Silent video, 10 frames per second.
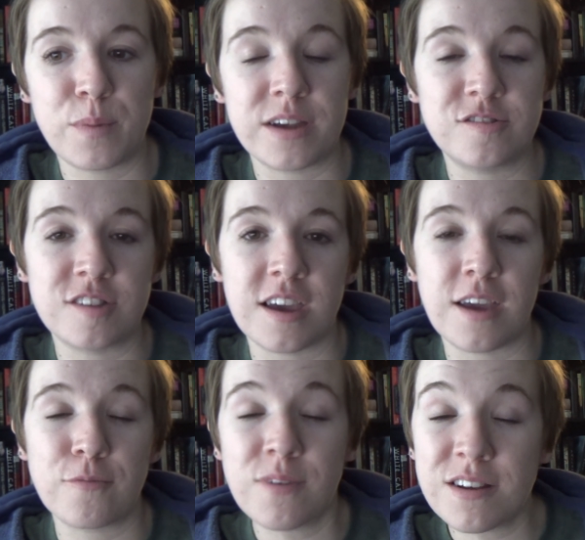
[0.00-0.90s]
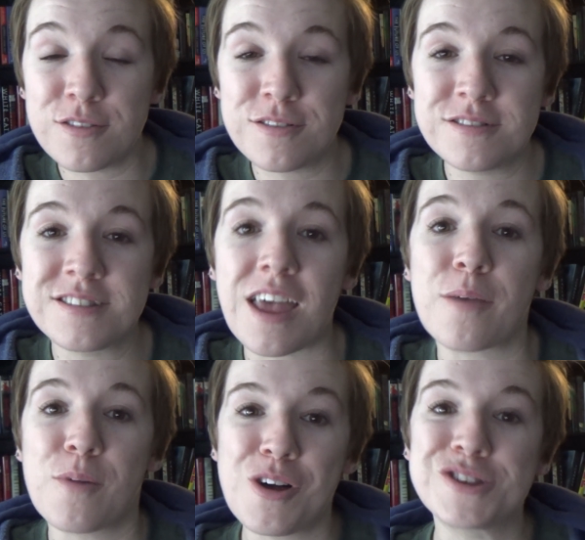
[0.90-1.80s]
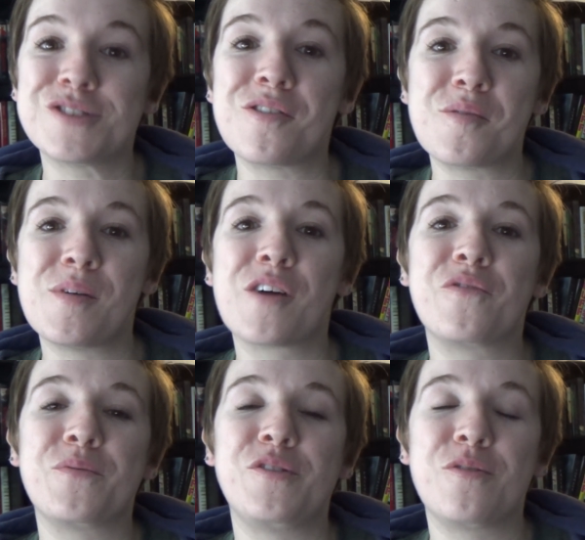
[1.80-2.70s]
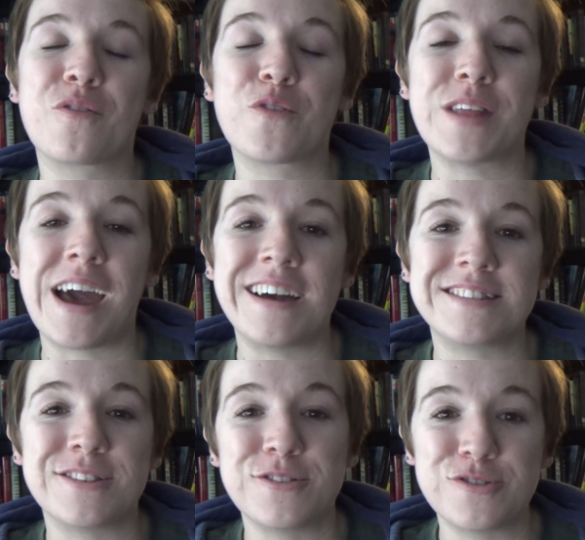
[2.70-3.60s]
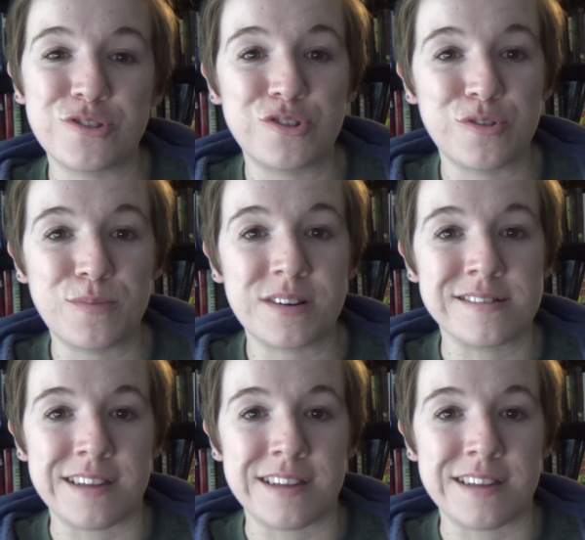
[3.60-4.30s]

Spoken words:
by J.A. Reynolds. I'm also on a blog tour for that, so those are 2 books